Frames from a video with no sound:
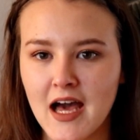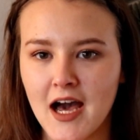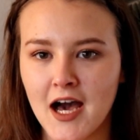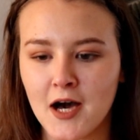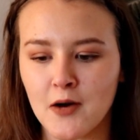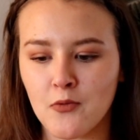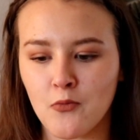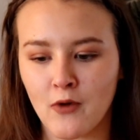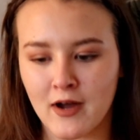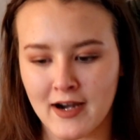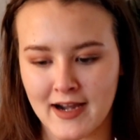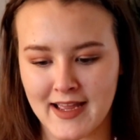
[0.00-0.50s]

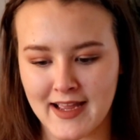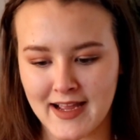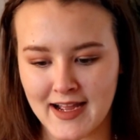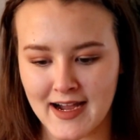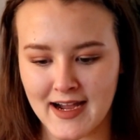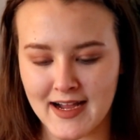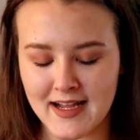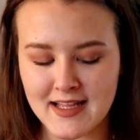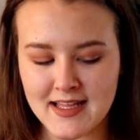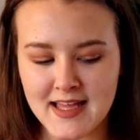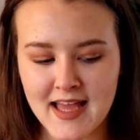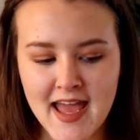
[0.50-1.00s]
um, what I
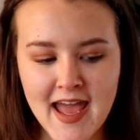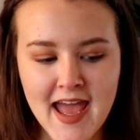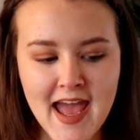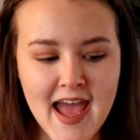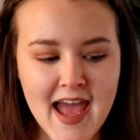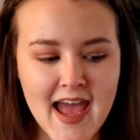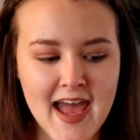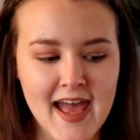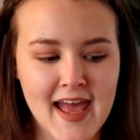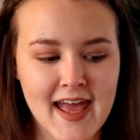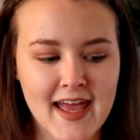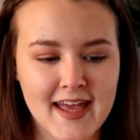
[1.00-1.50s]
got
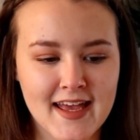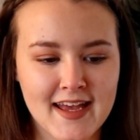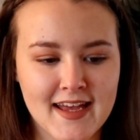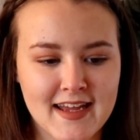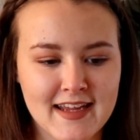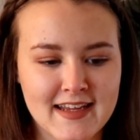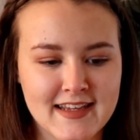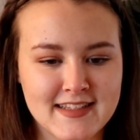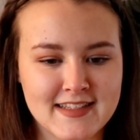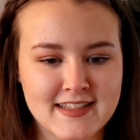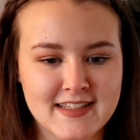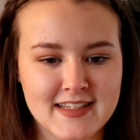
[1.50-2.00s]

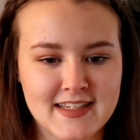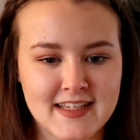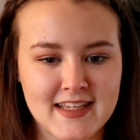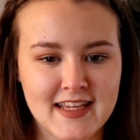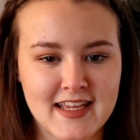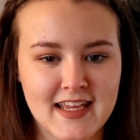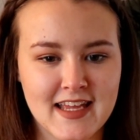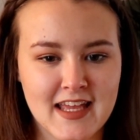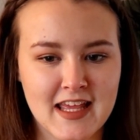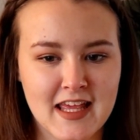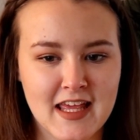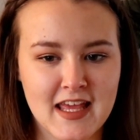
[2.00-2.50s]
and
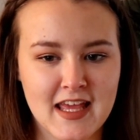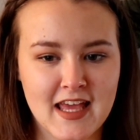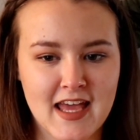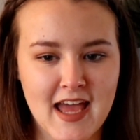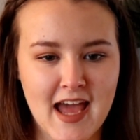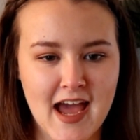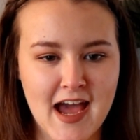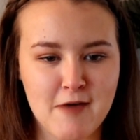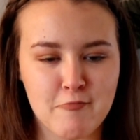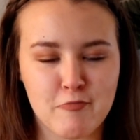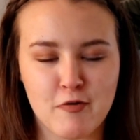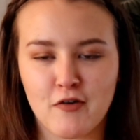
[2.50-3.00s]

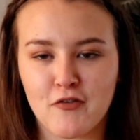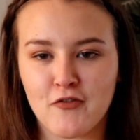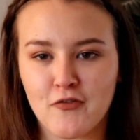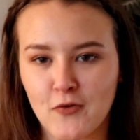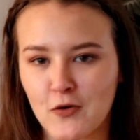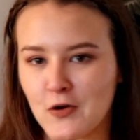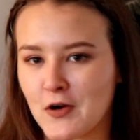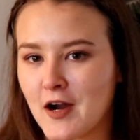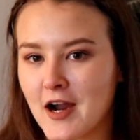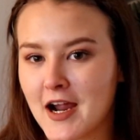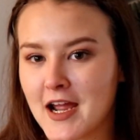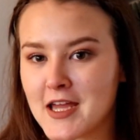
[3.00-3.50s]

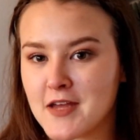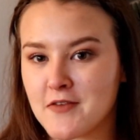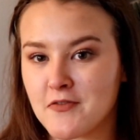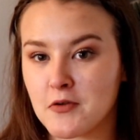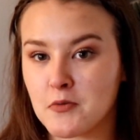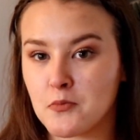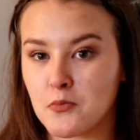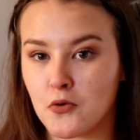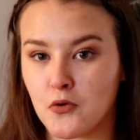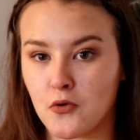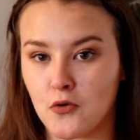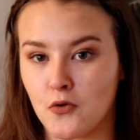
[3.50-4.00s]
before I
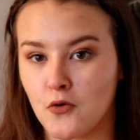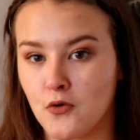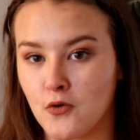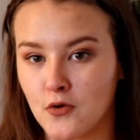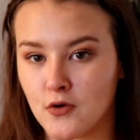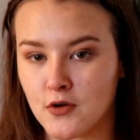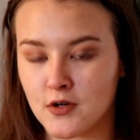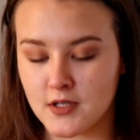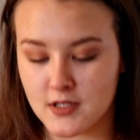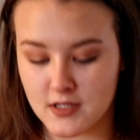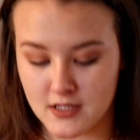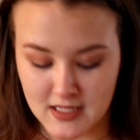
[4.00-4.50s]
even
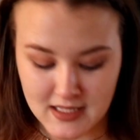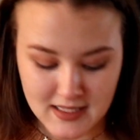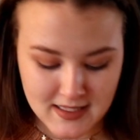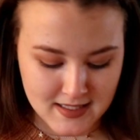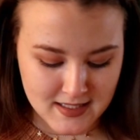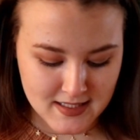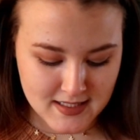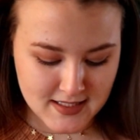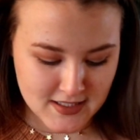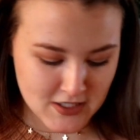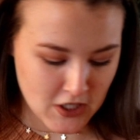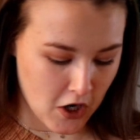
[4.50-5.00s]
pulled
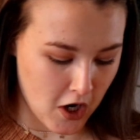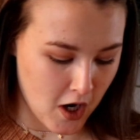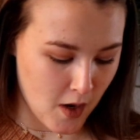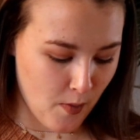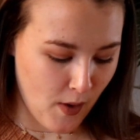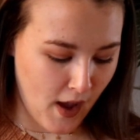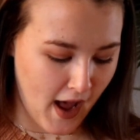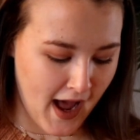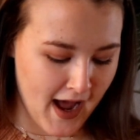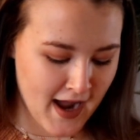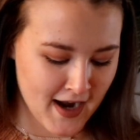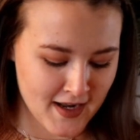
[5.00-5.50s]
this
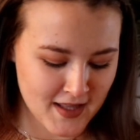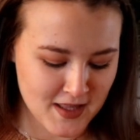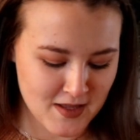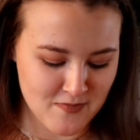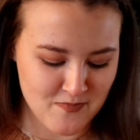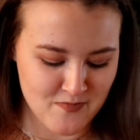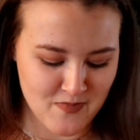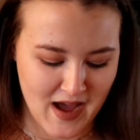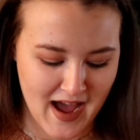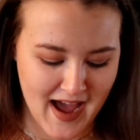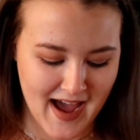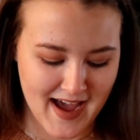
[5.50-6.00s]
top out of
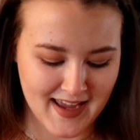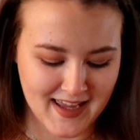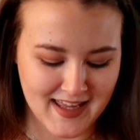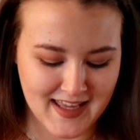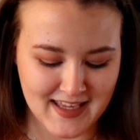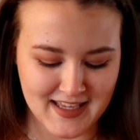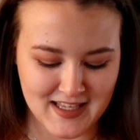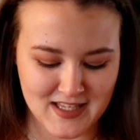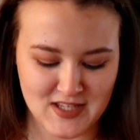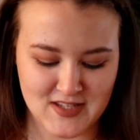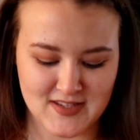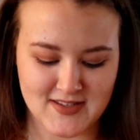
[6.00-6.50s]
the bag,
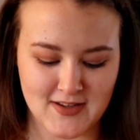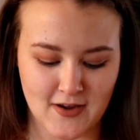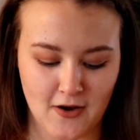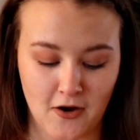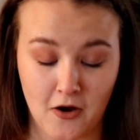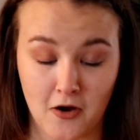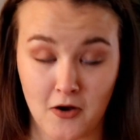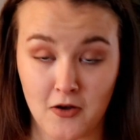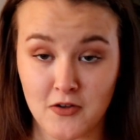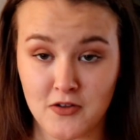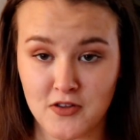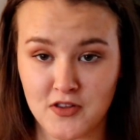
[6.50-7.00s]
he
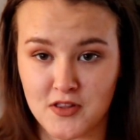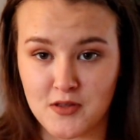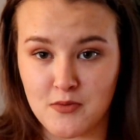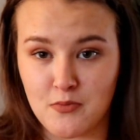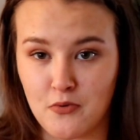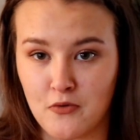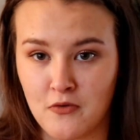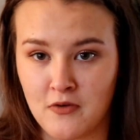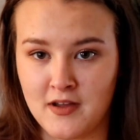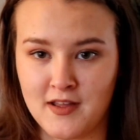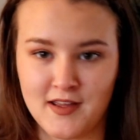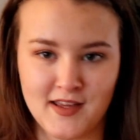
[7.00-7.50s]
saw the
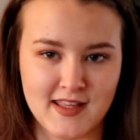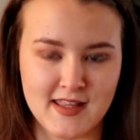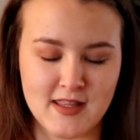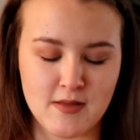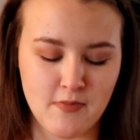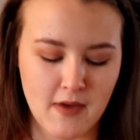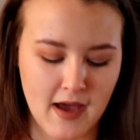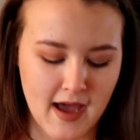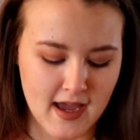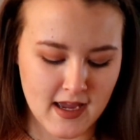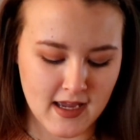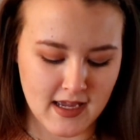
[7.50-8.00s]
print in
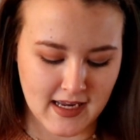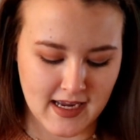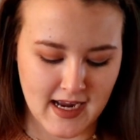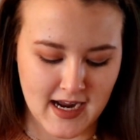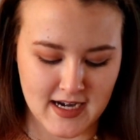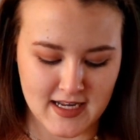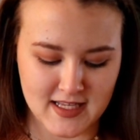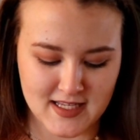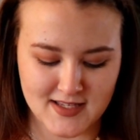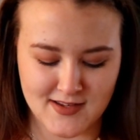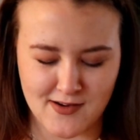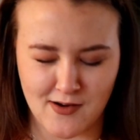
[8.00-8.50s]
the bag and
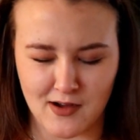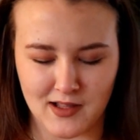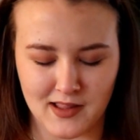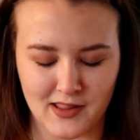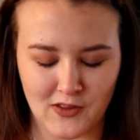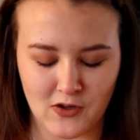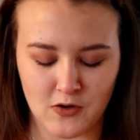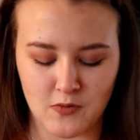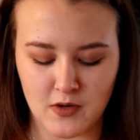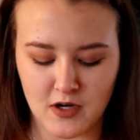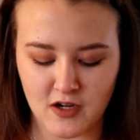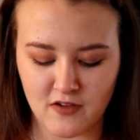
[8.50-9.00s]
kind of saw a
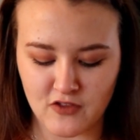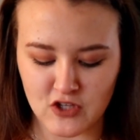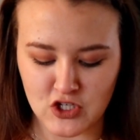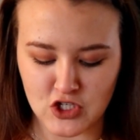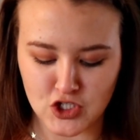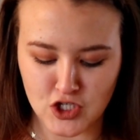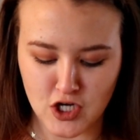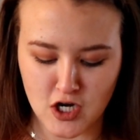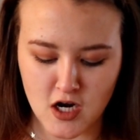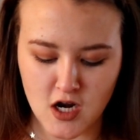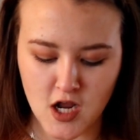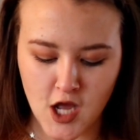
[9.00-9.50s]
little bit of the
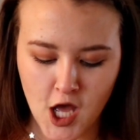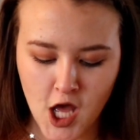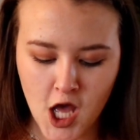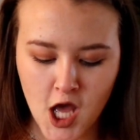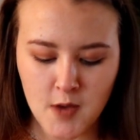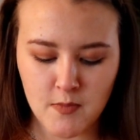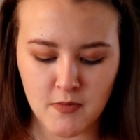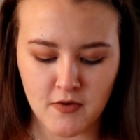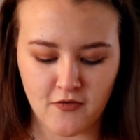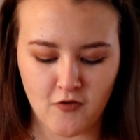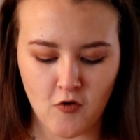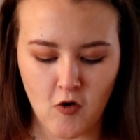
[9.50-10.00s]
shirt
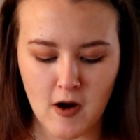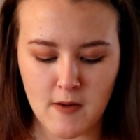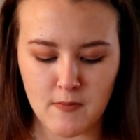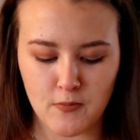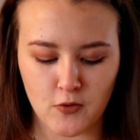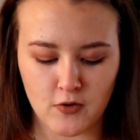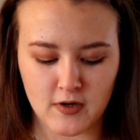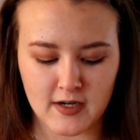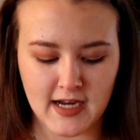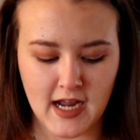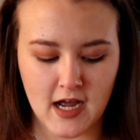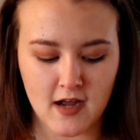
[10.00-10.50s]
before I
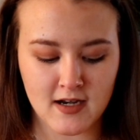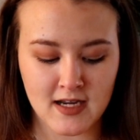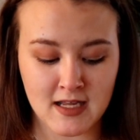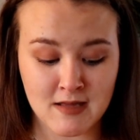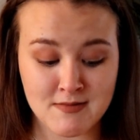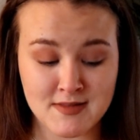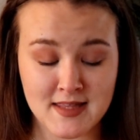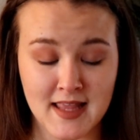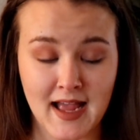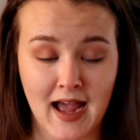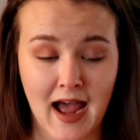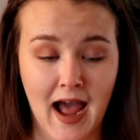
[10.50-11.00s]
pulled it out. And
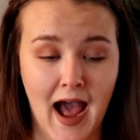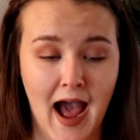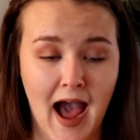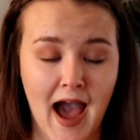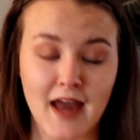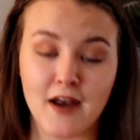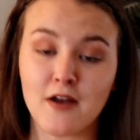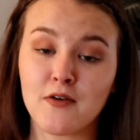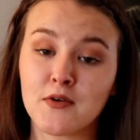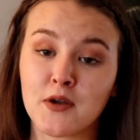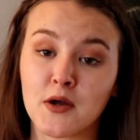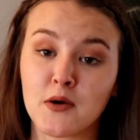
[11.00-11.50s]
he was like,
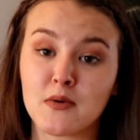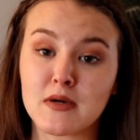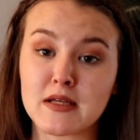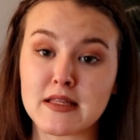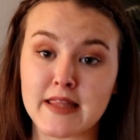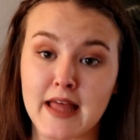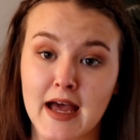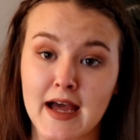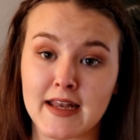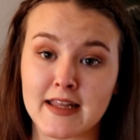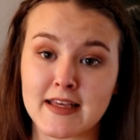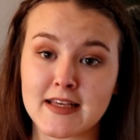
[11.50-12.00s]
I don't know
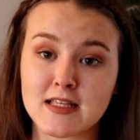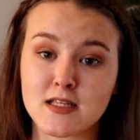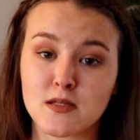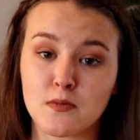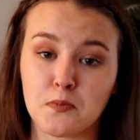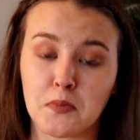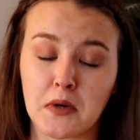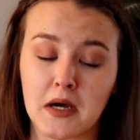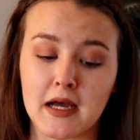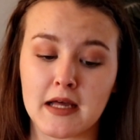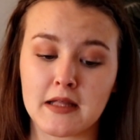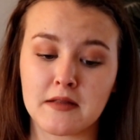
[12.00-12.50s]
what that is,
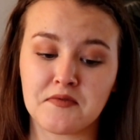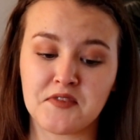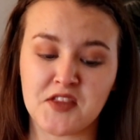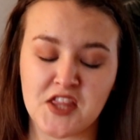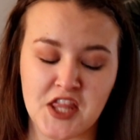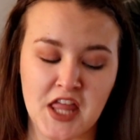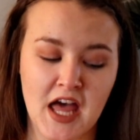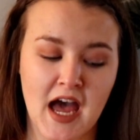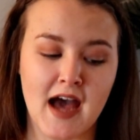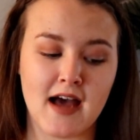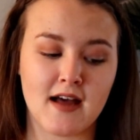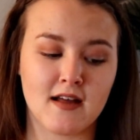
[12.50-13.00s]
but
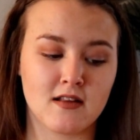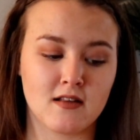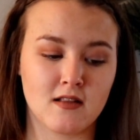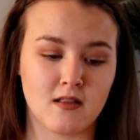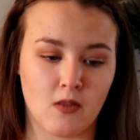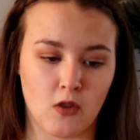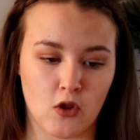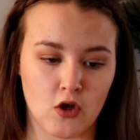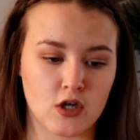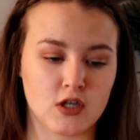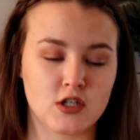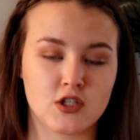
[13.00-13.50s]
that
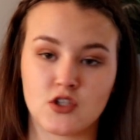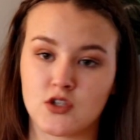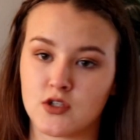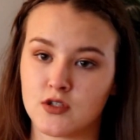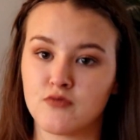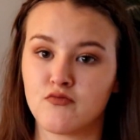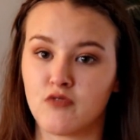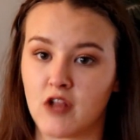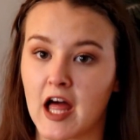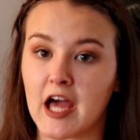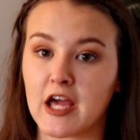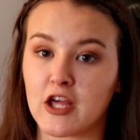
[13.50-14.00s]

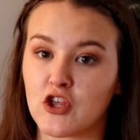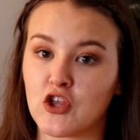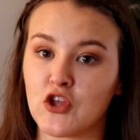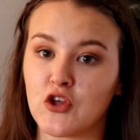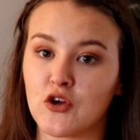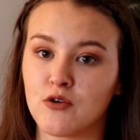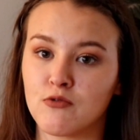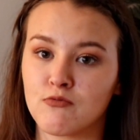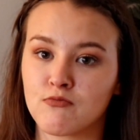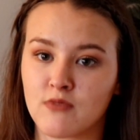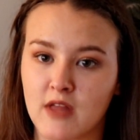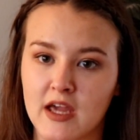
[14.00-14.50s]
looks like
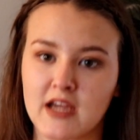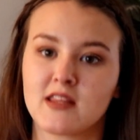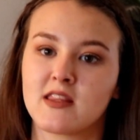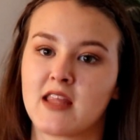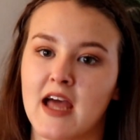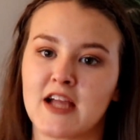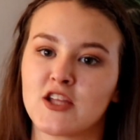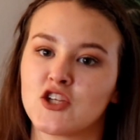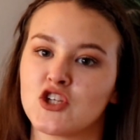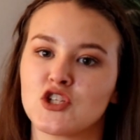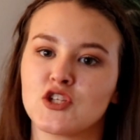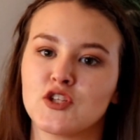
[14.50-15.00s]
you. Like,
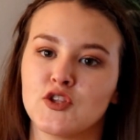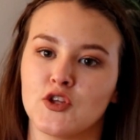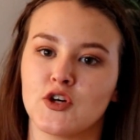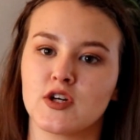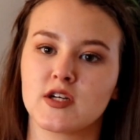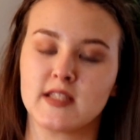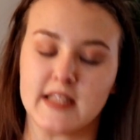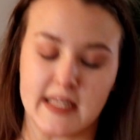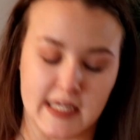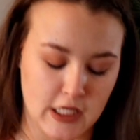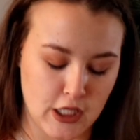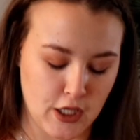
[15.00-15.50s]
that just
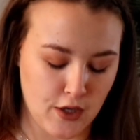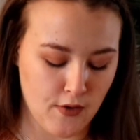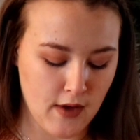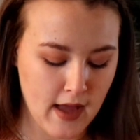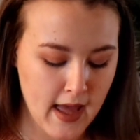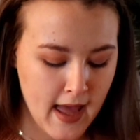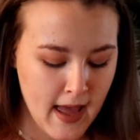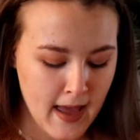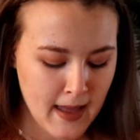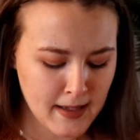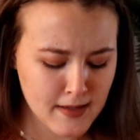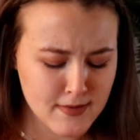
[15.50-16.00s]
looks like you.
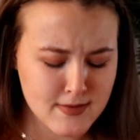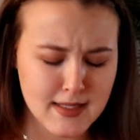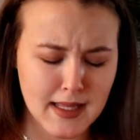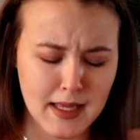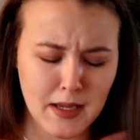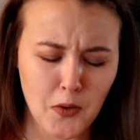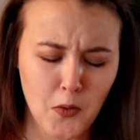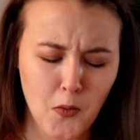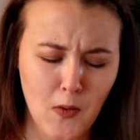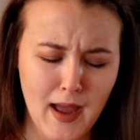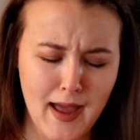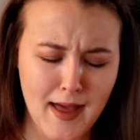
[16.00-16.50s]
I was
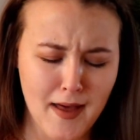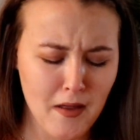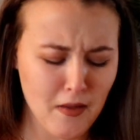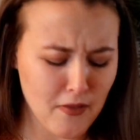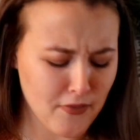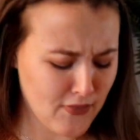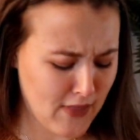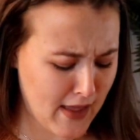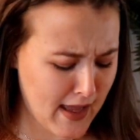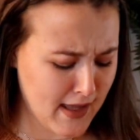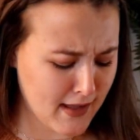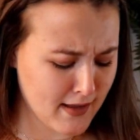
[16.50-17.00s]
like,
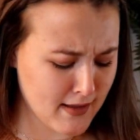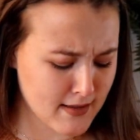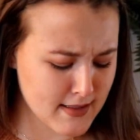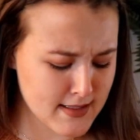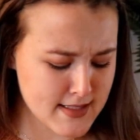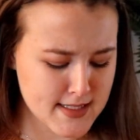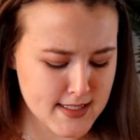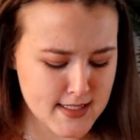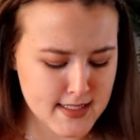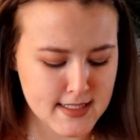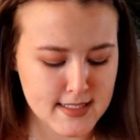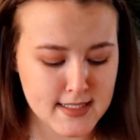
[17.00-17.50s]
wow,
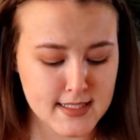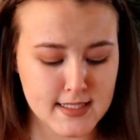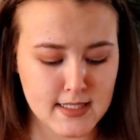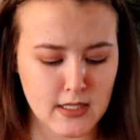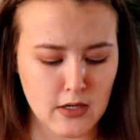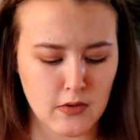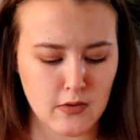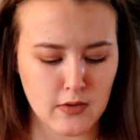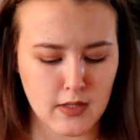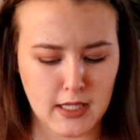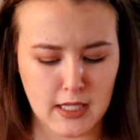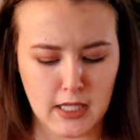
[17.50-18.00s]
thanks. It's
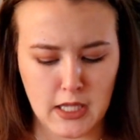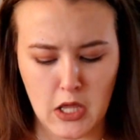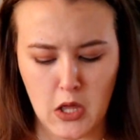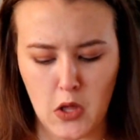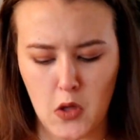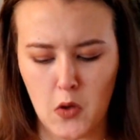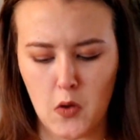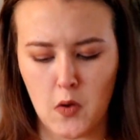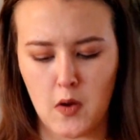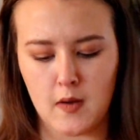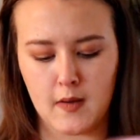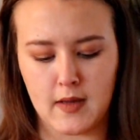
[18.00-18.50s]
so
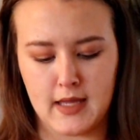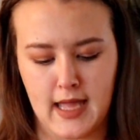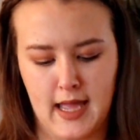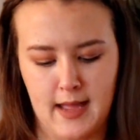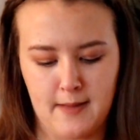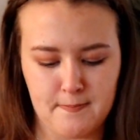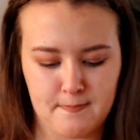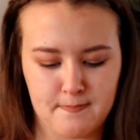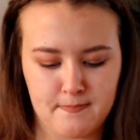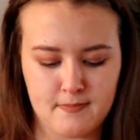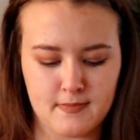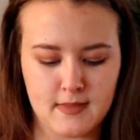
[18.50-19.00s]
cute. Okay,